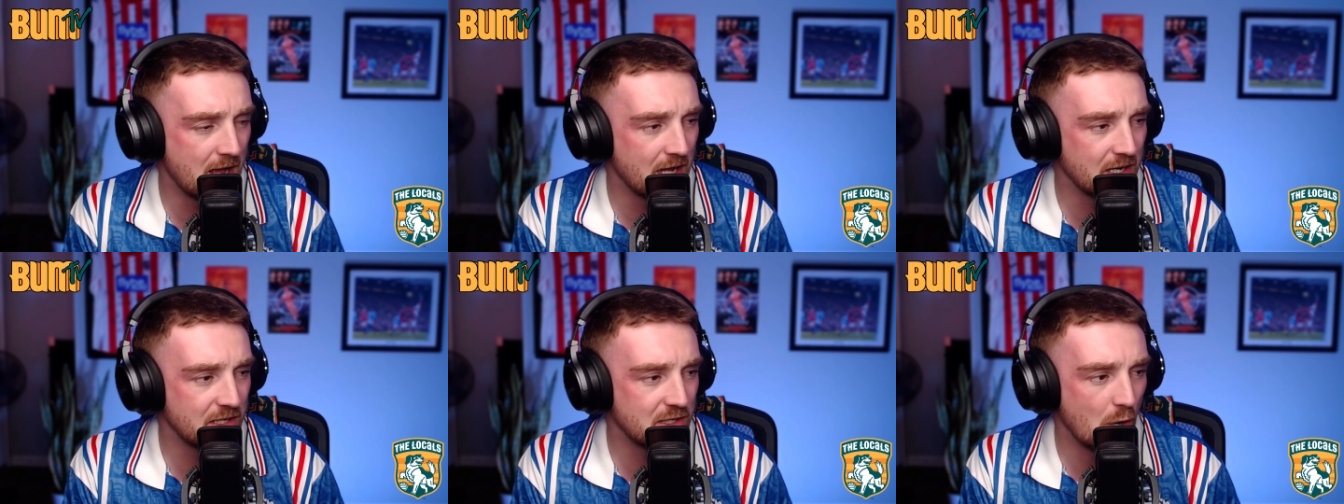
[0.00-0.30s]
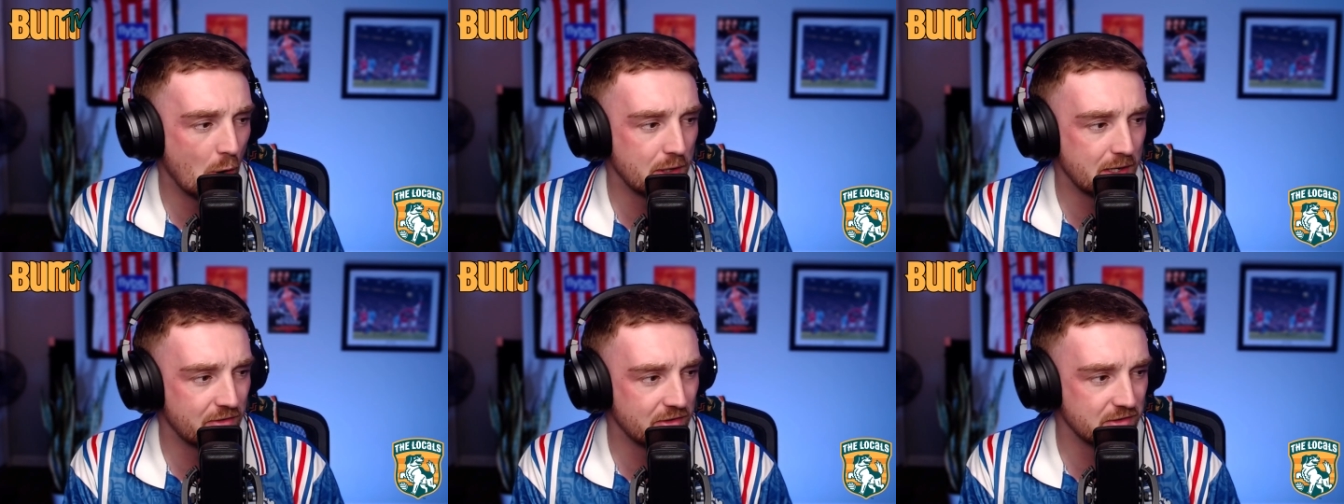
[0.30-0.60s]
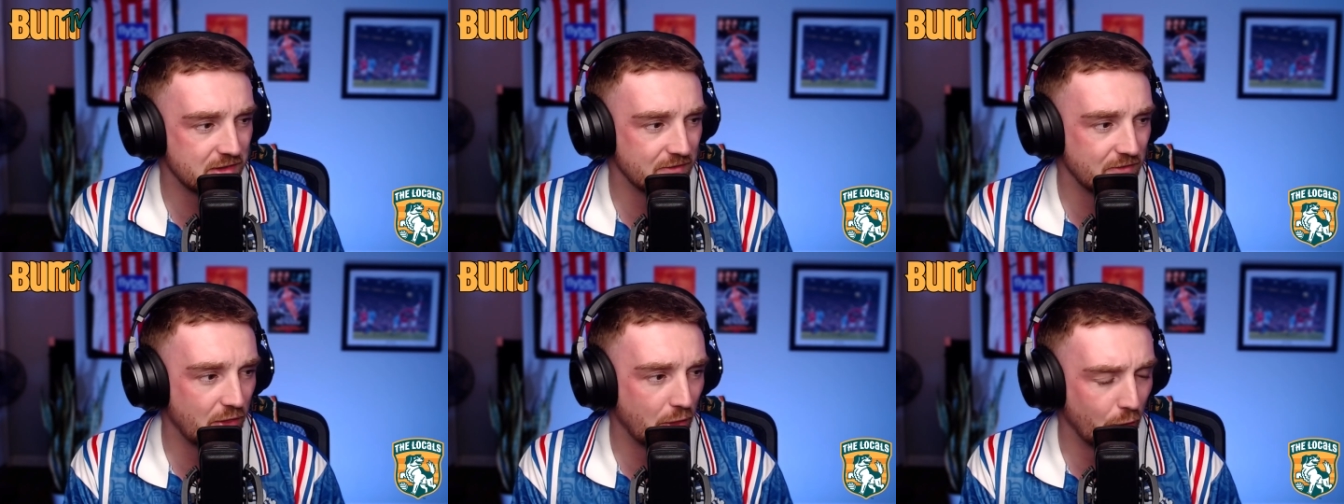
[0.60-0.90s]
a goal difference
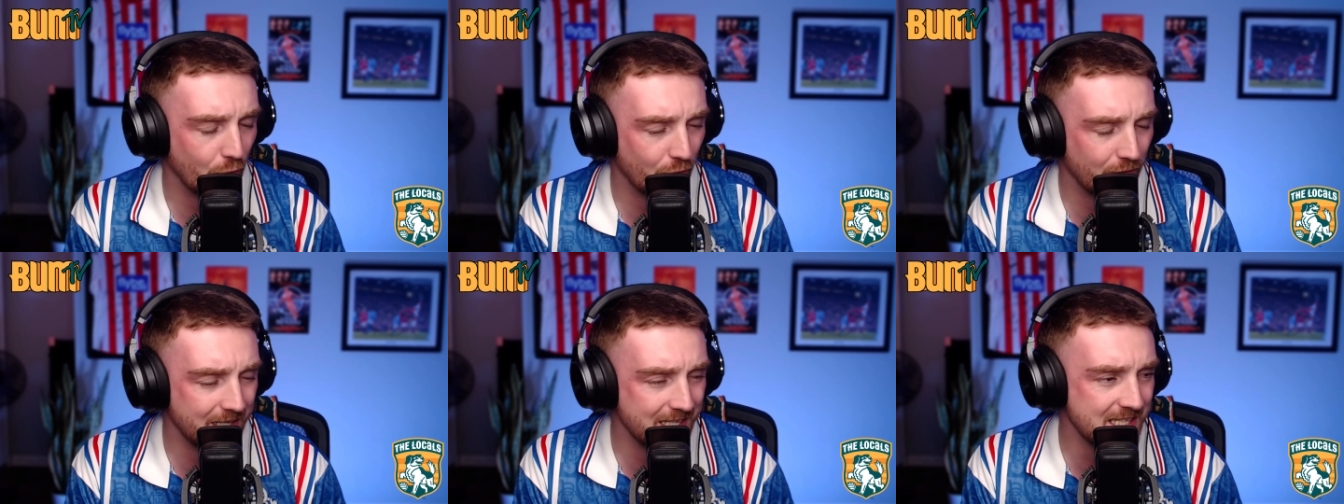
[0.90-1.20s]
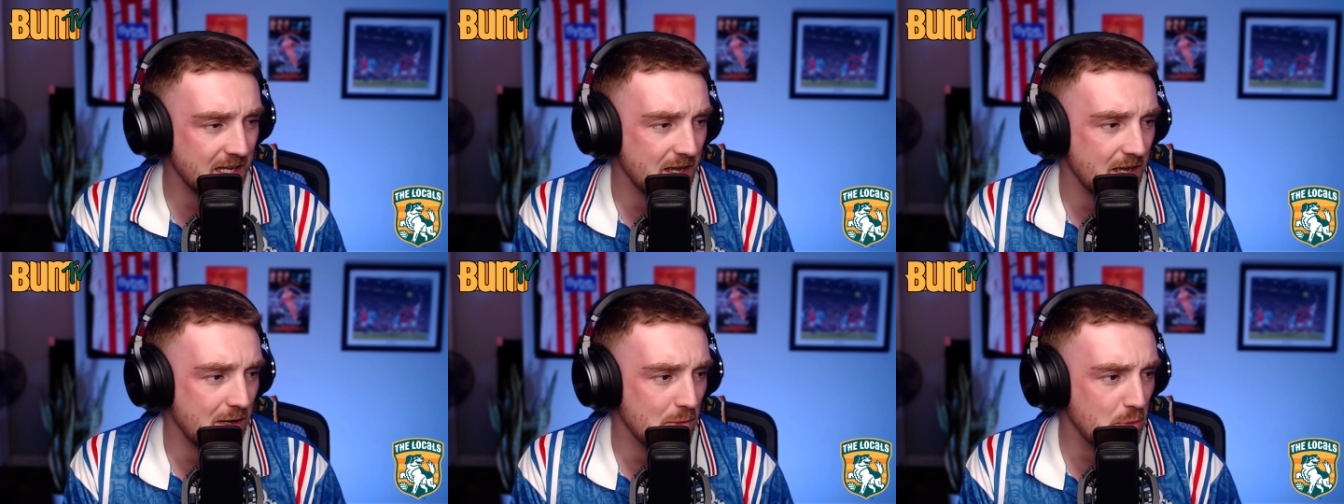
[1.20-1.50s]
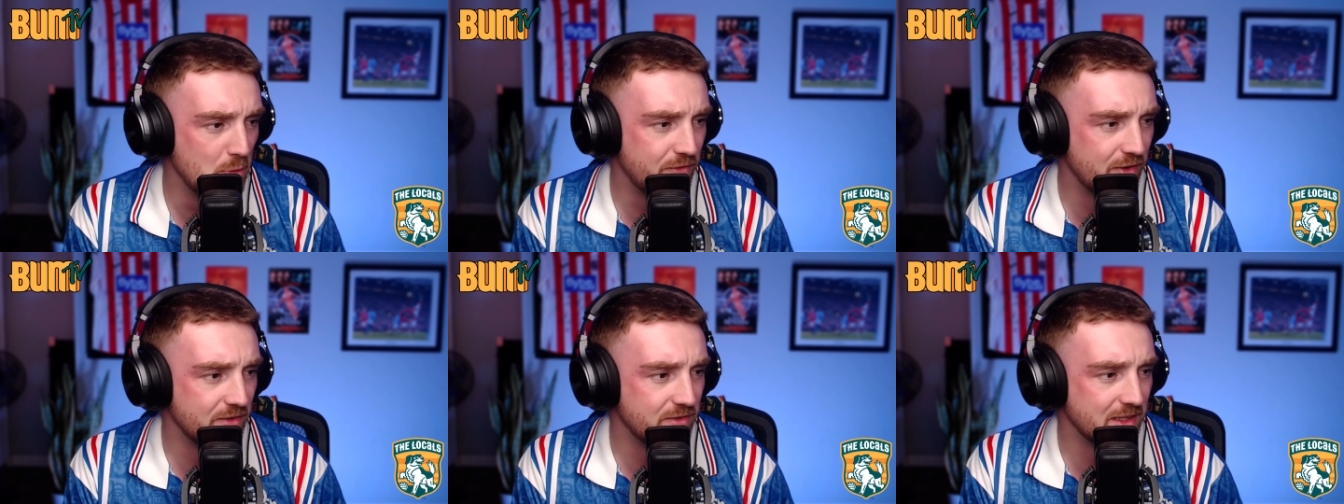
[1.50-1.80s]
of three
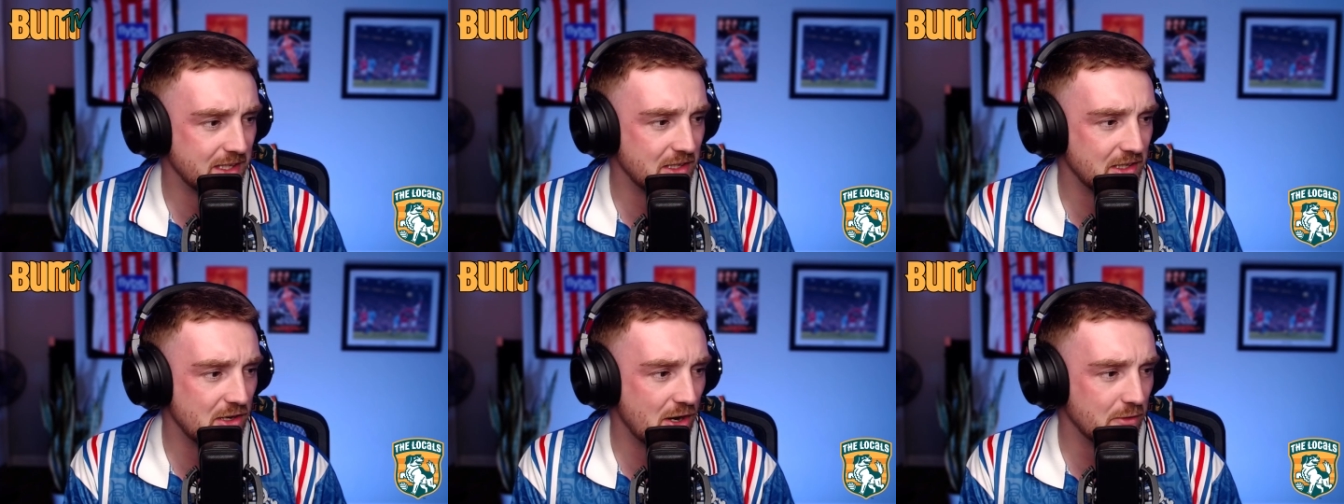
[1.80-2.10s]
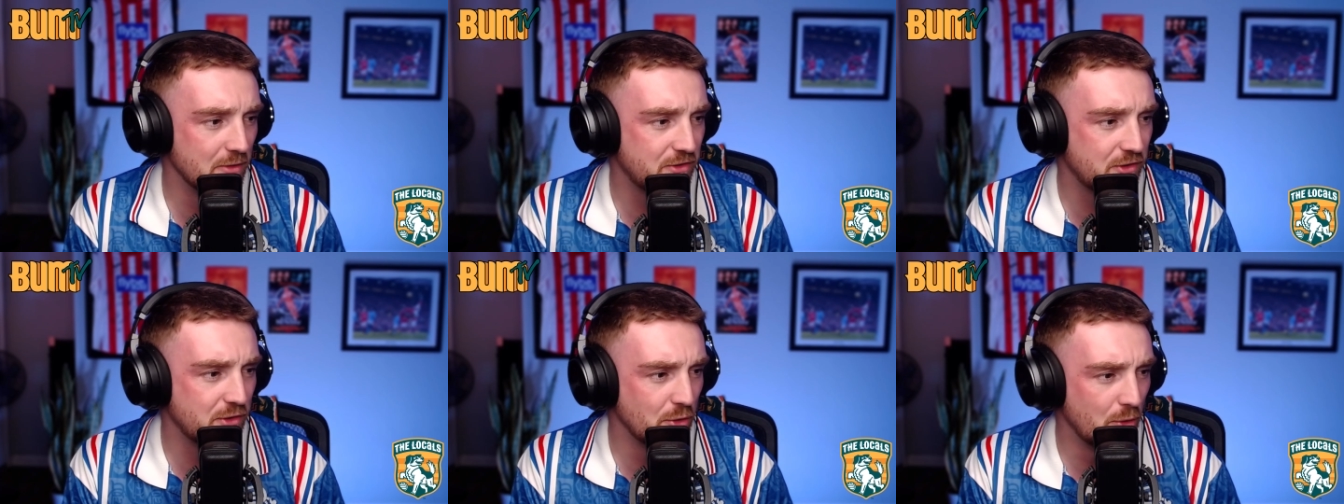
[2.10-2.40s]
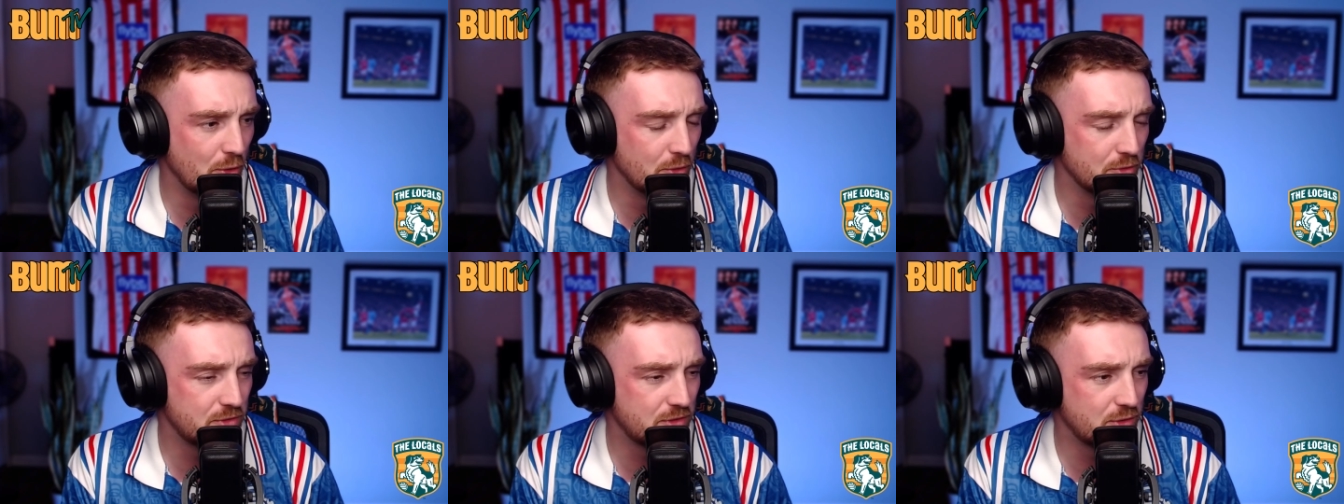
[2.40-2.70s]
with 15 goals
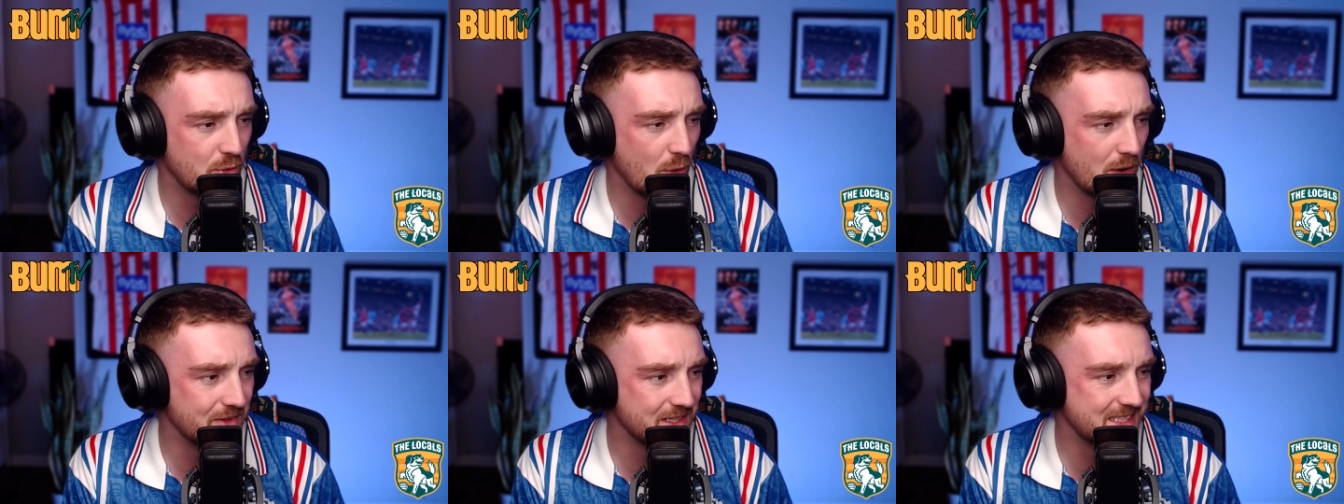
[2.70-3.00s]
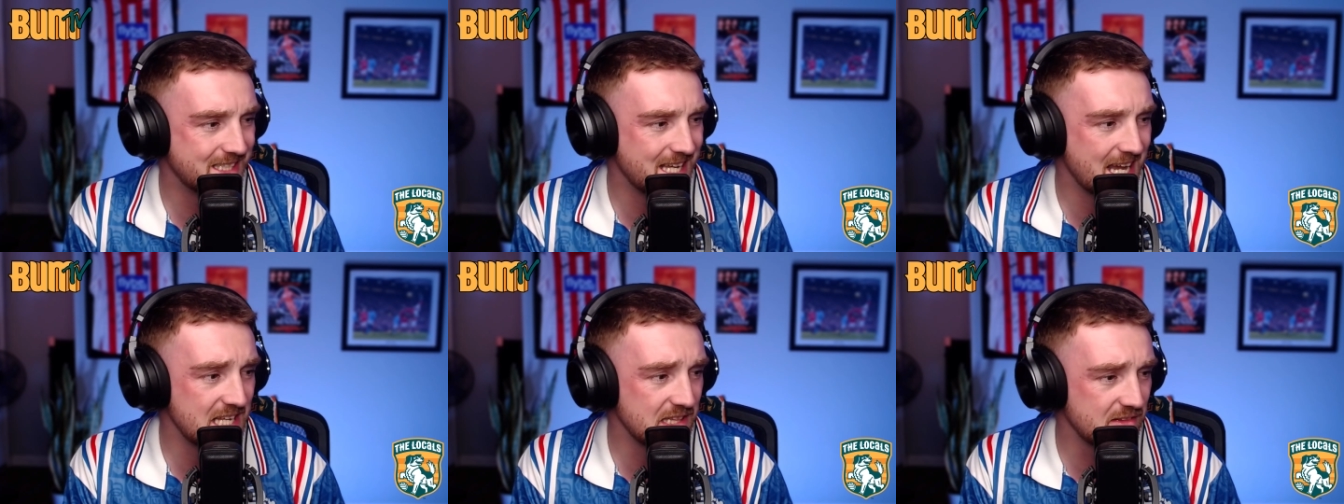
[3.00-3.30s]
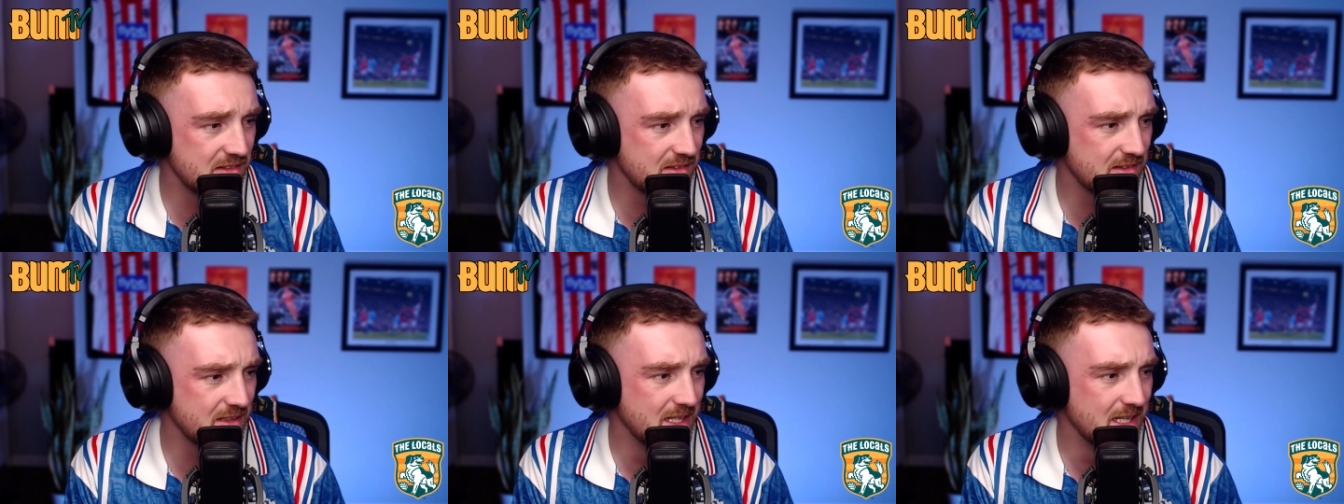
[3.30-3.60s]
scored, 12
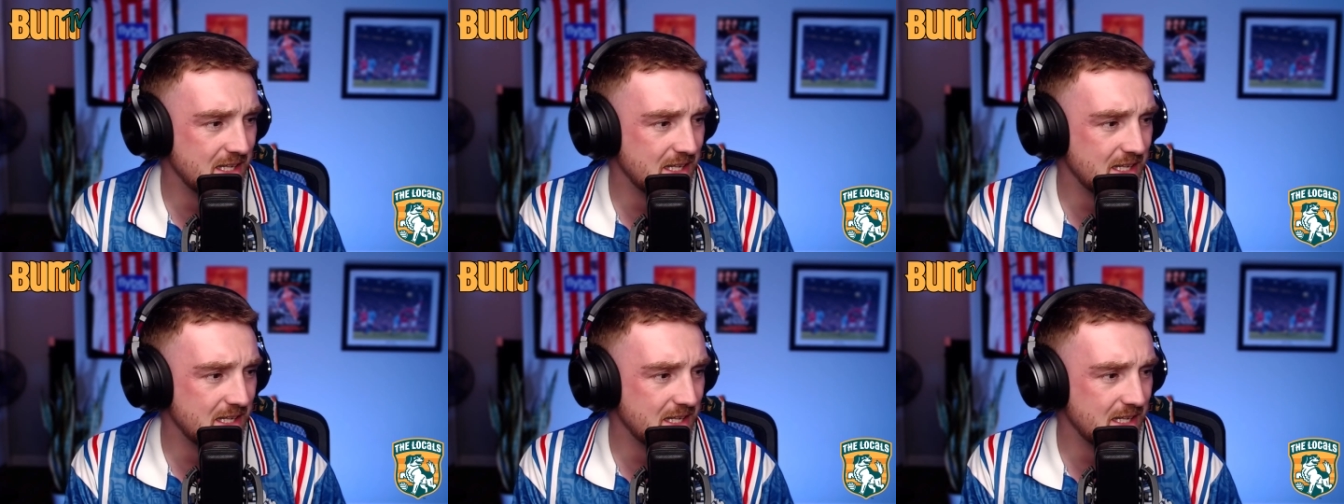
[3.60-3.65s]
against.